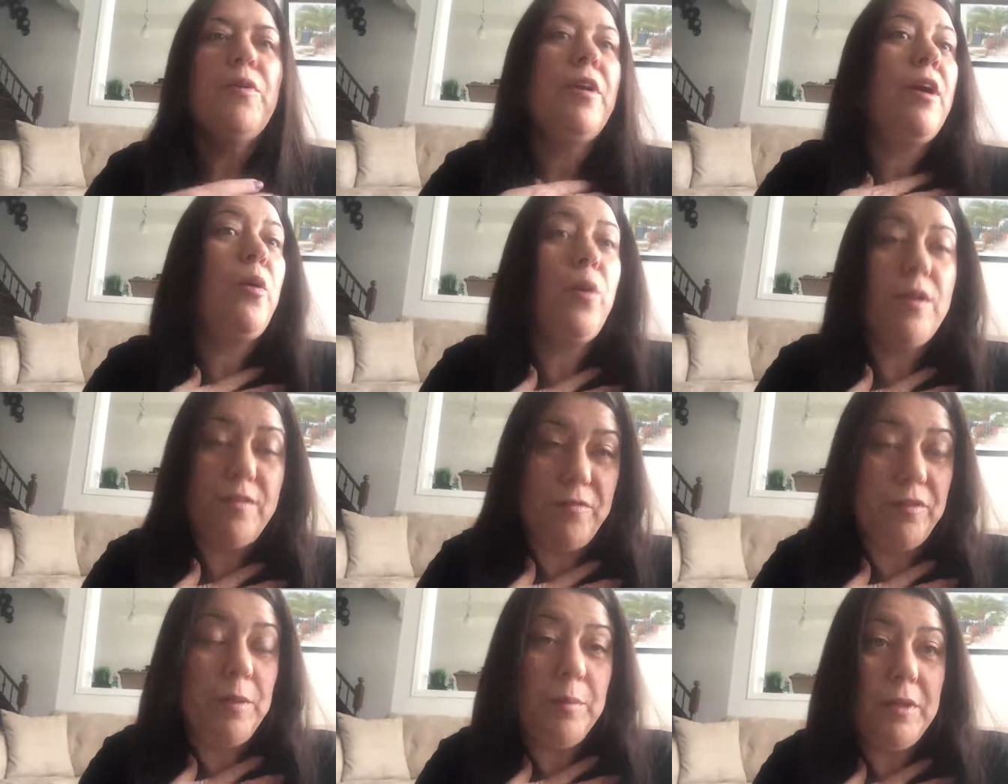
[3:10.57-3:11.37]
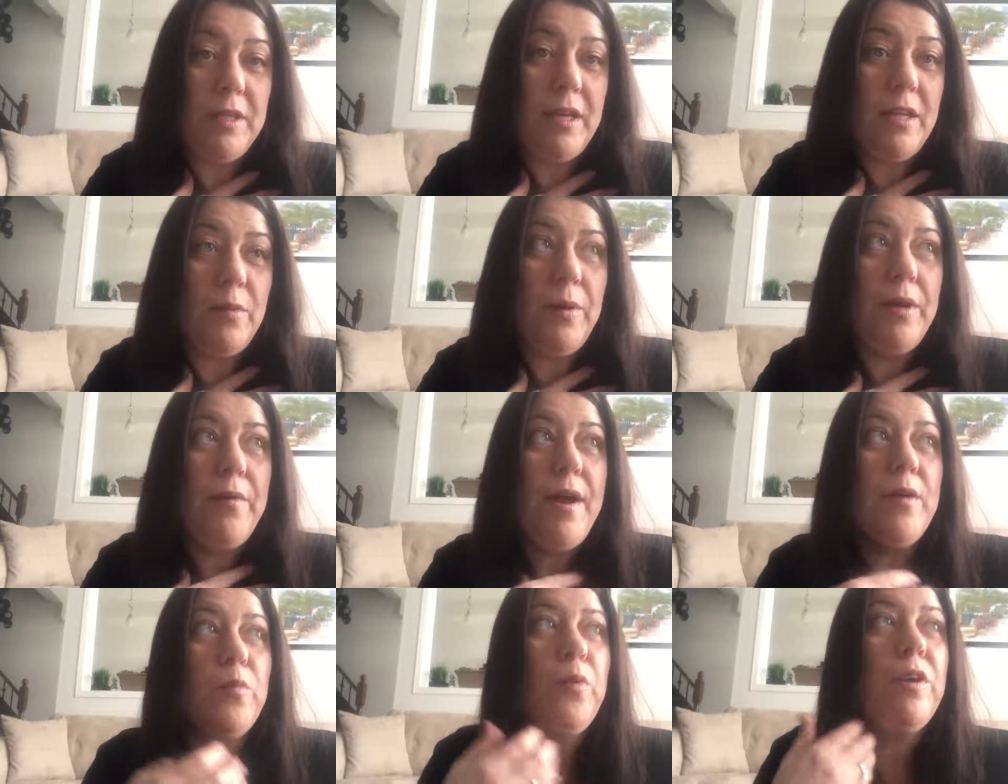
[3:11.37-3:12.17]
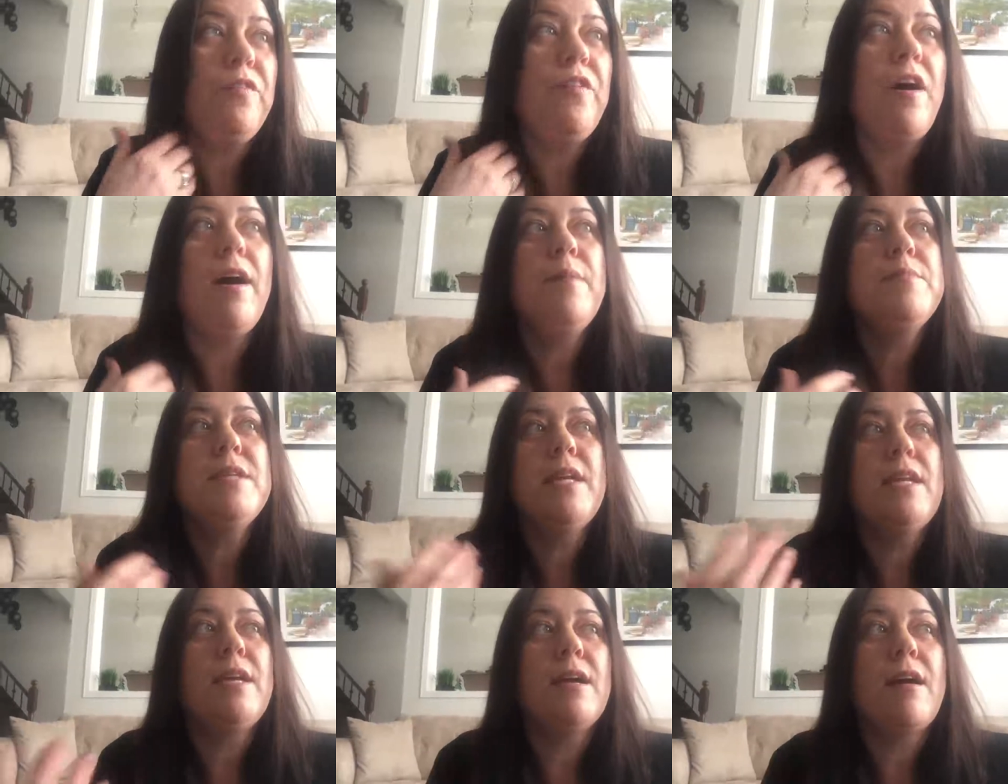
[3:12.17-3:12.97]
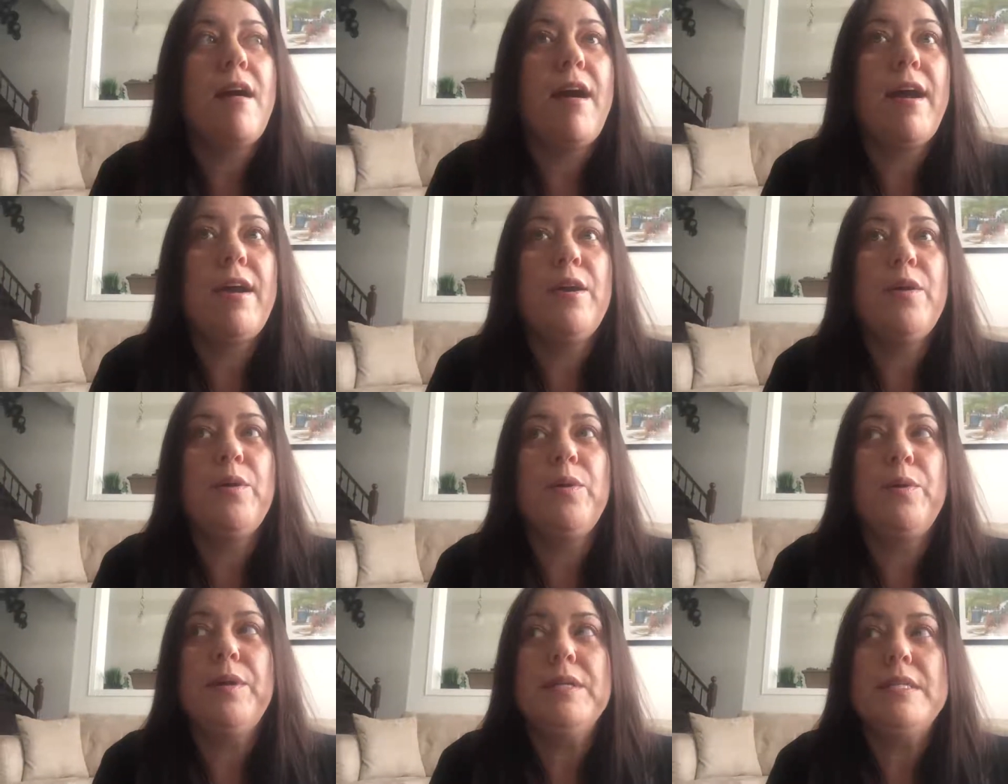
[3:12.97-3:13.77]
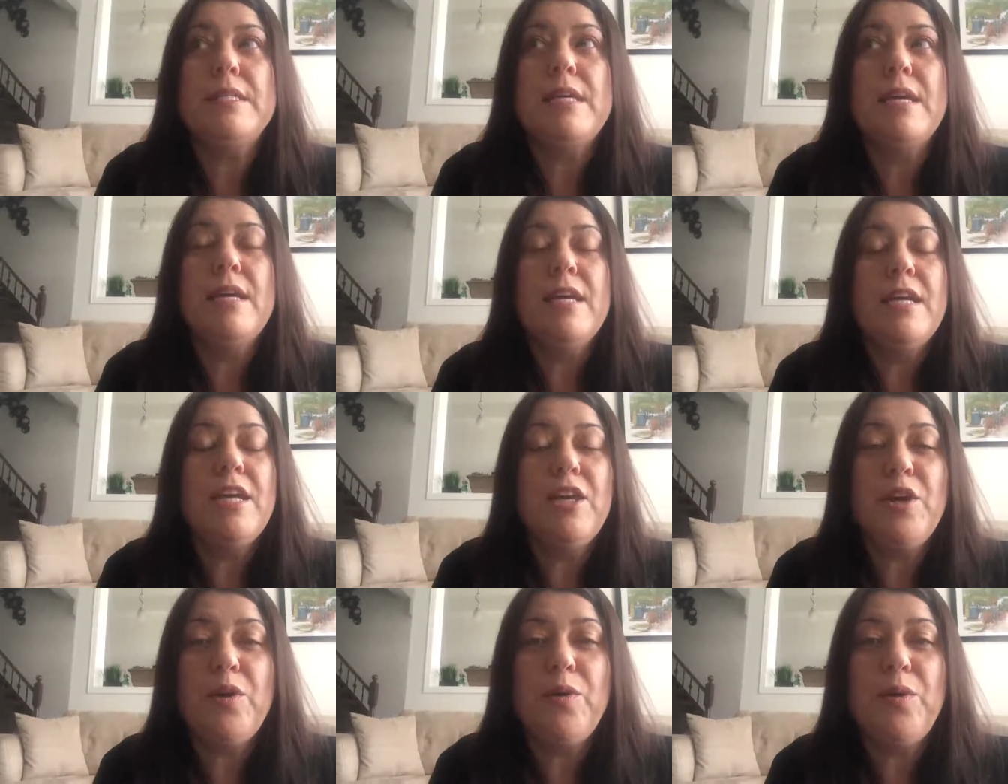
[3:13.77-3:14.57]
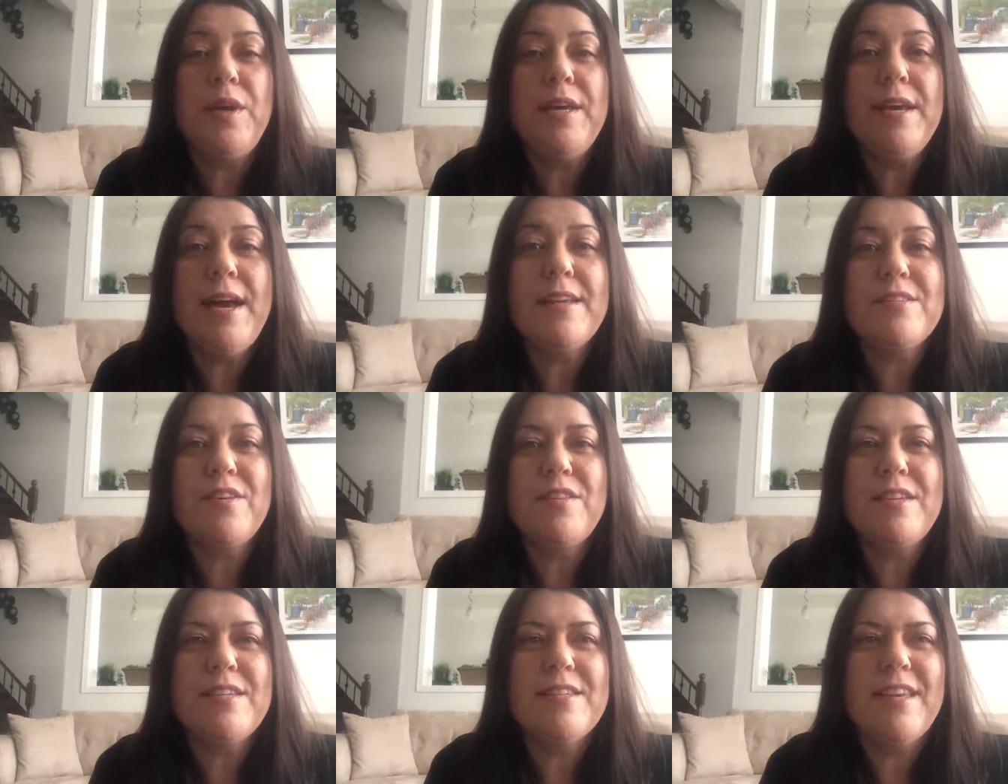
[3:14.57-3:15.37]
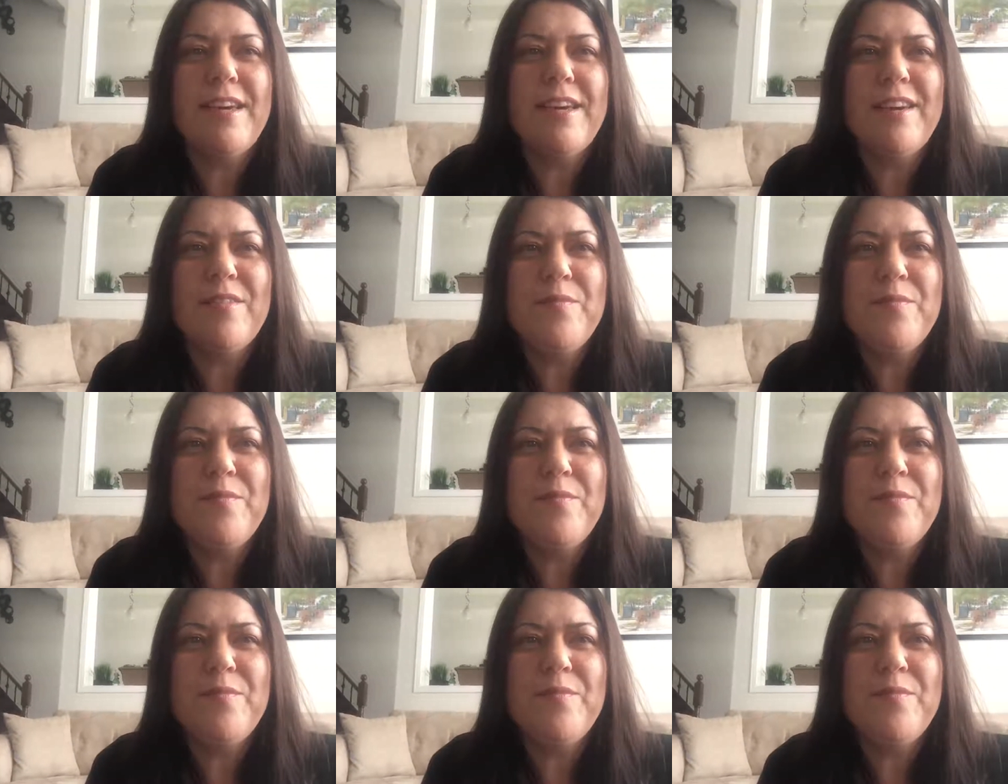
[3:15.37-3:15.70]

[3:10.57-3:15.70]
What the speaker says: Or flip it the other way around. What if I'm dating a guy who is, you know, he has all these like